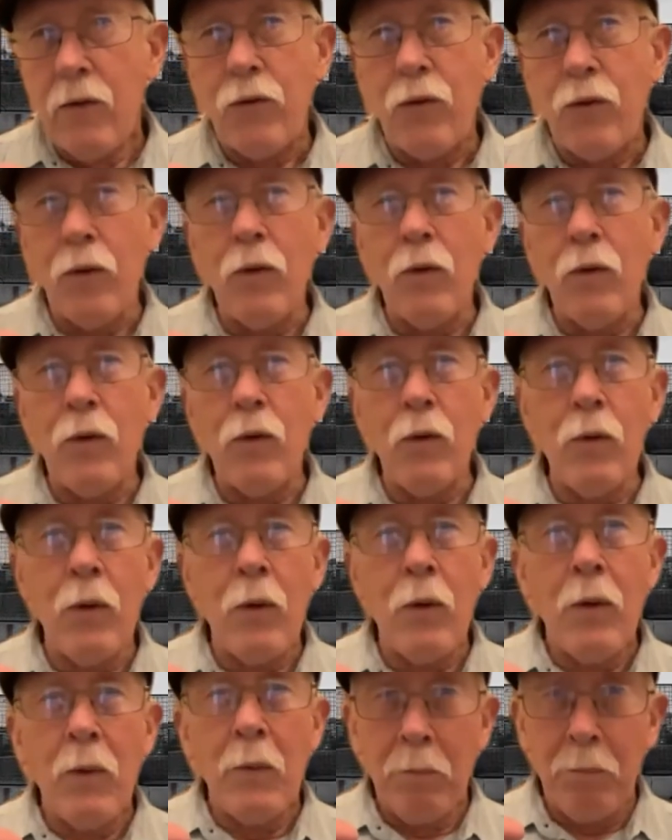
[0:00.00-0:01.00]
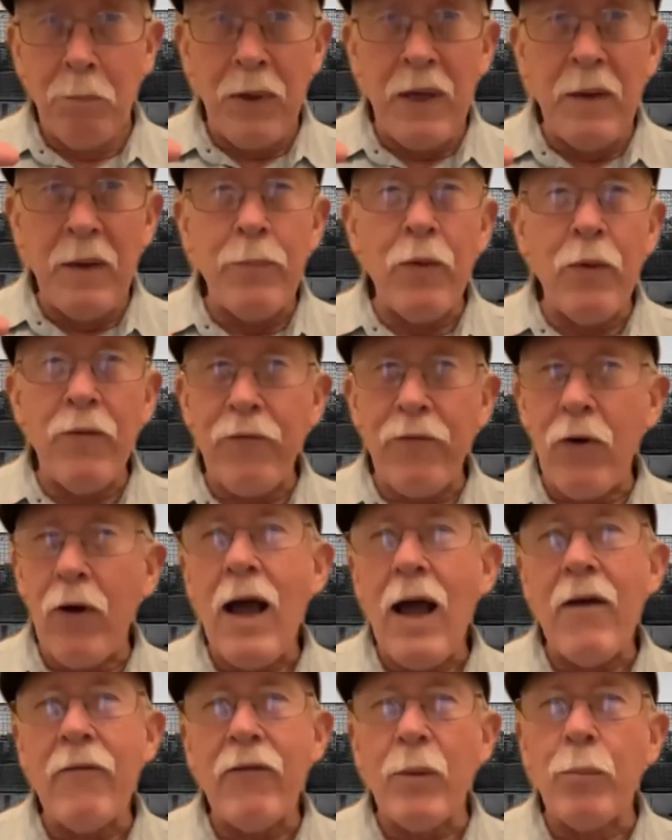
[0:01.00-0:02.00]
to people for
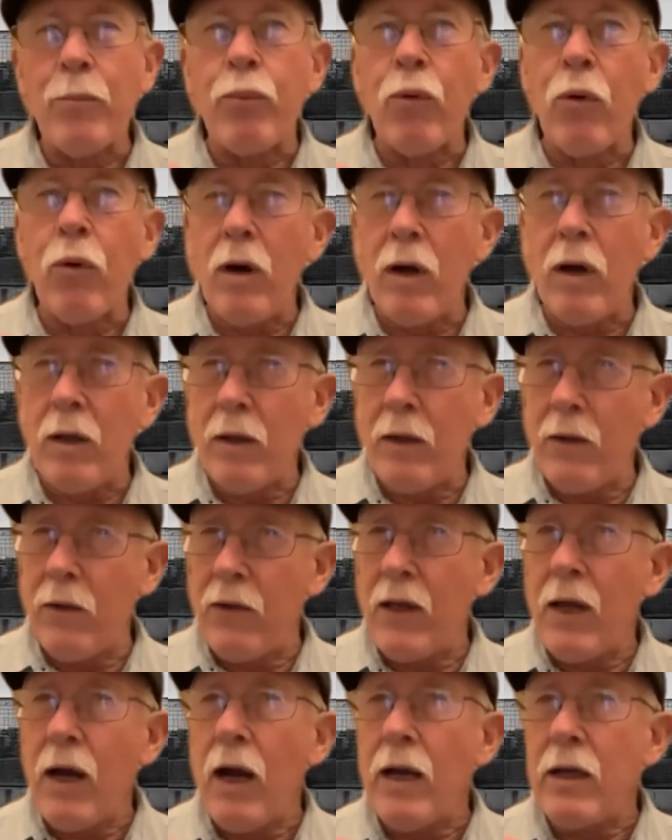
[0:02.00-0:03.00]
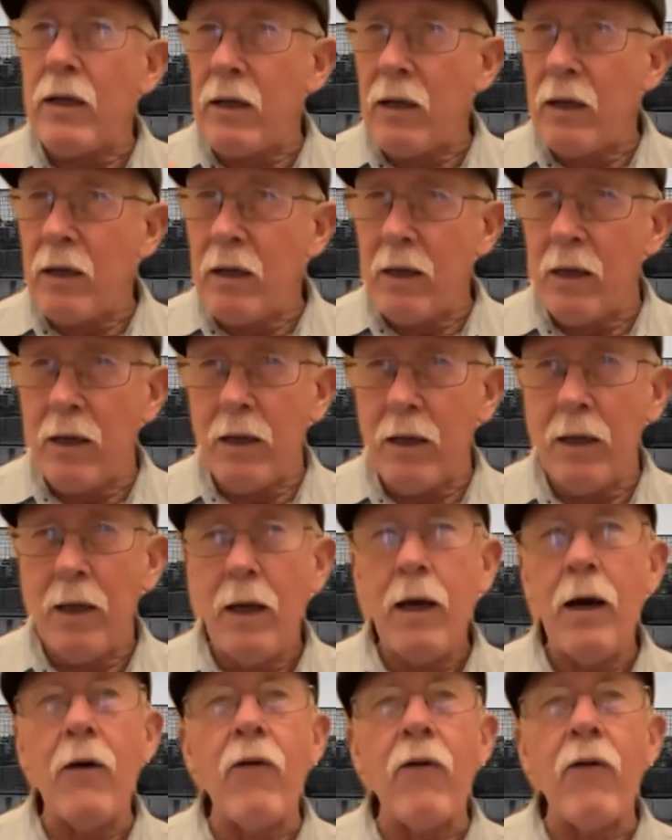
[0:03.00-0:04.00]
having brought the idea
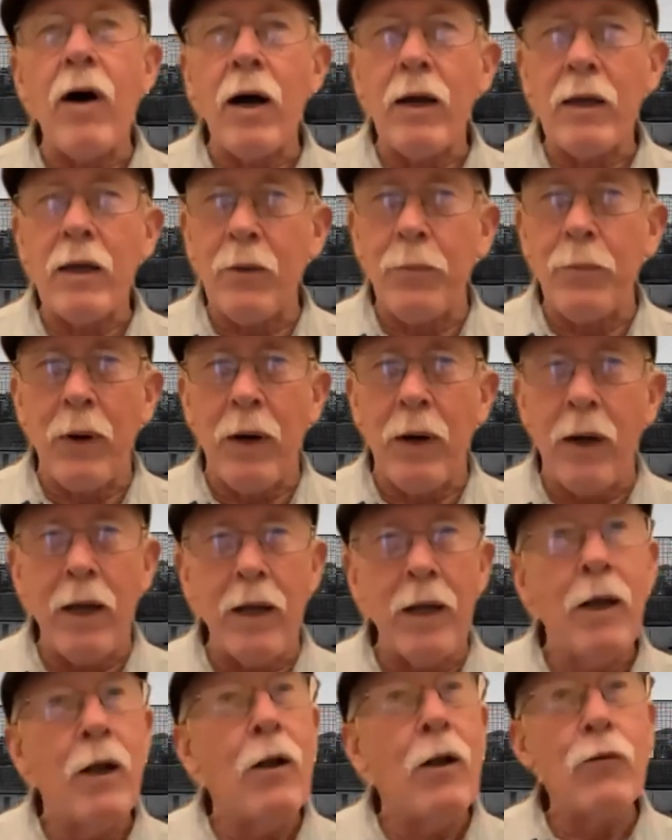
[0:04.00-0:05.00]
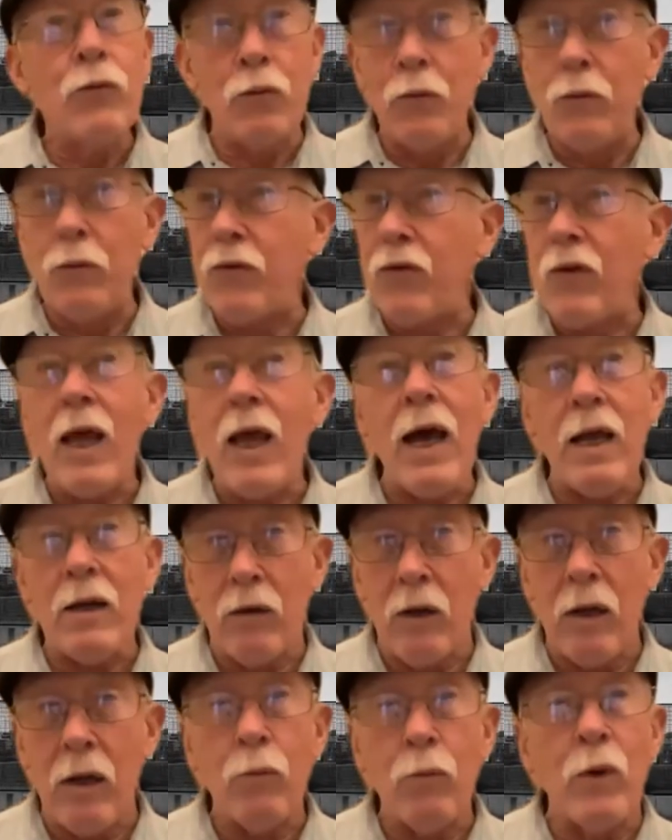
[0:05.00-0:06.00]
of Occupy to Seattle.